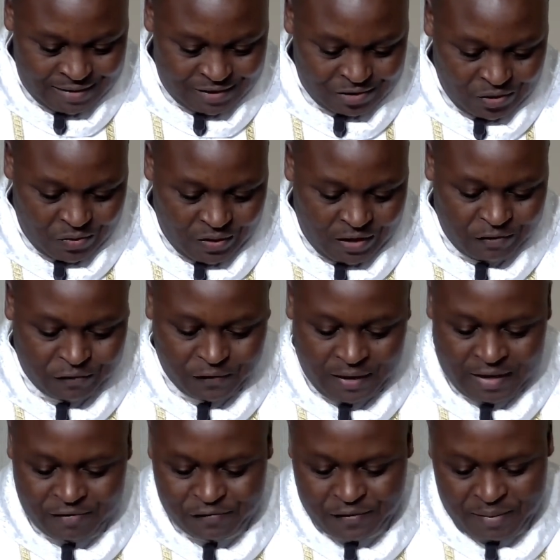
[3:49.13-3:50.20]
So if
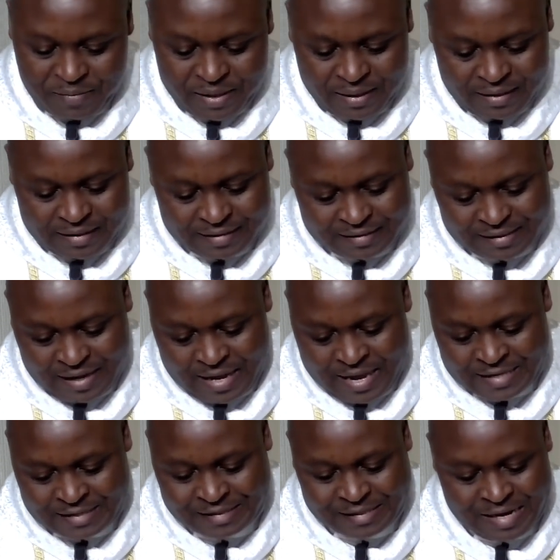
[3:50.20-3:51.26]
any family
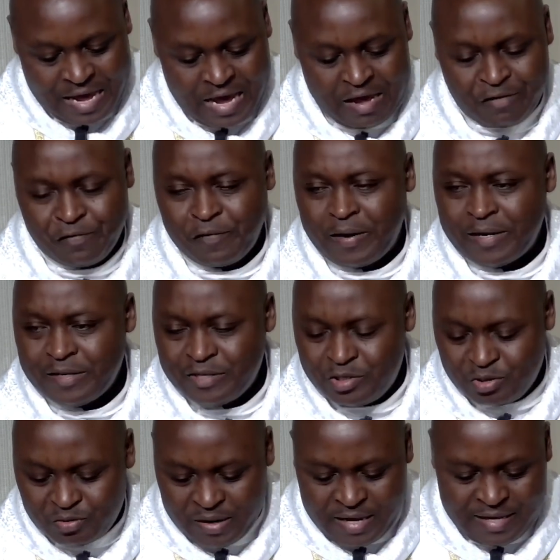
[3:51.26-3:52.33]
desires life and
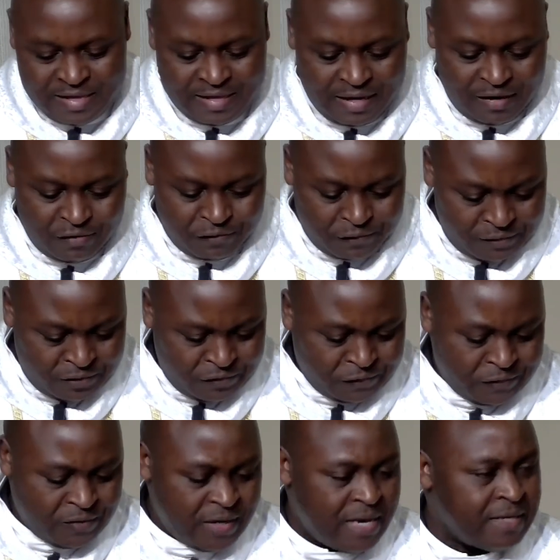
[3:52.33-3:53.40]
strength and
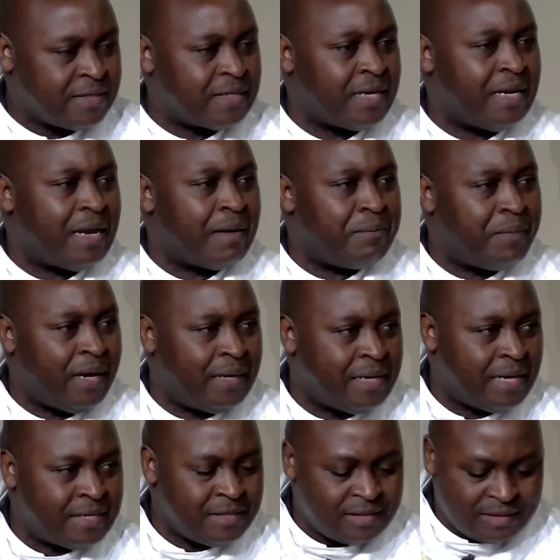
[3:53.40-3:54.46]
fruitfulness and
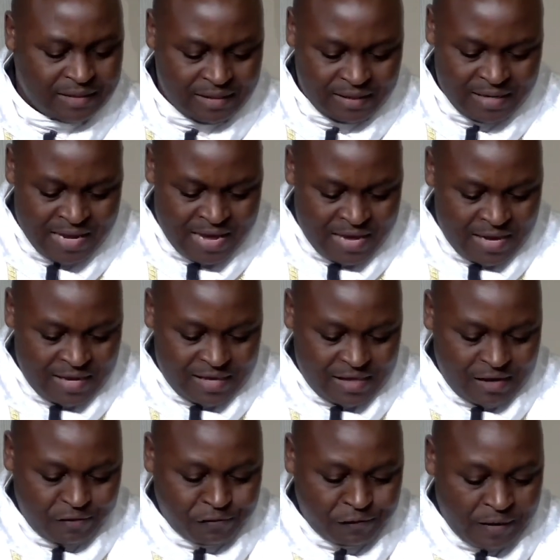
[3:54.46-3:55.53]
abundance,
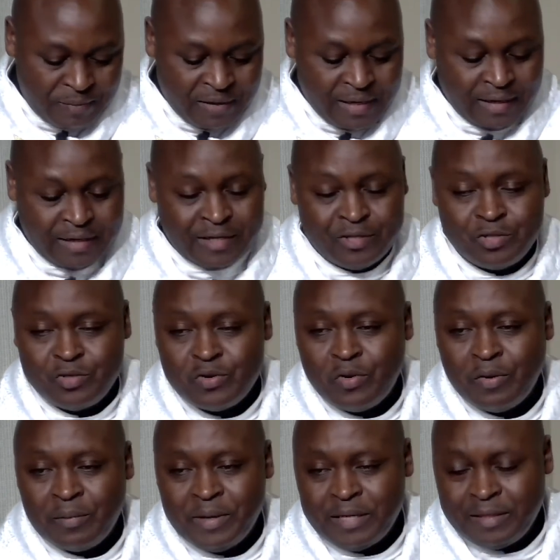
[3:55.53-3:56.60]
the family needs to
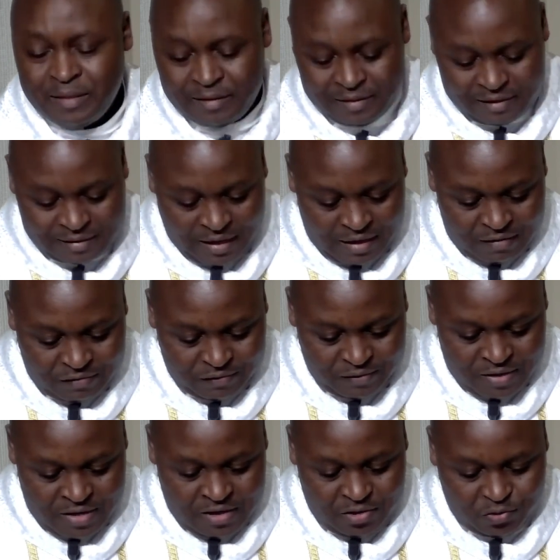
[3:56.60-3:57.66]
commit itself
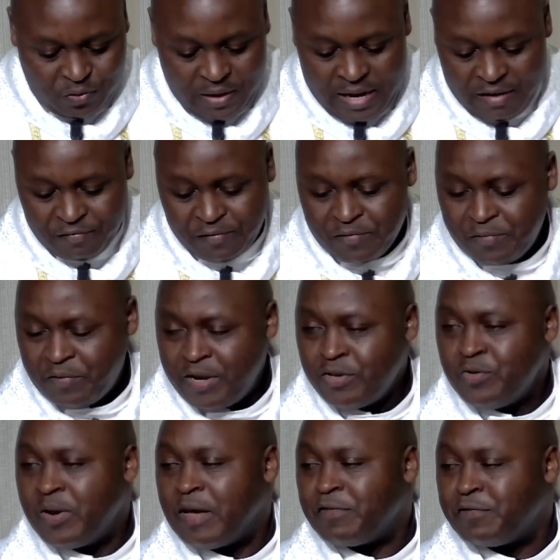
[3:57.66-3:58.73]
to a life of
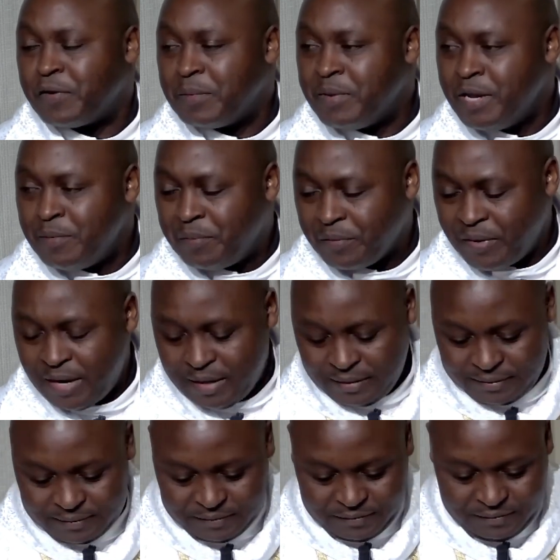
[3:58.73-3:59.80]
regular family prayer.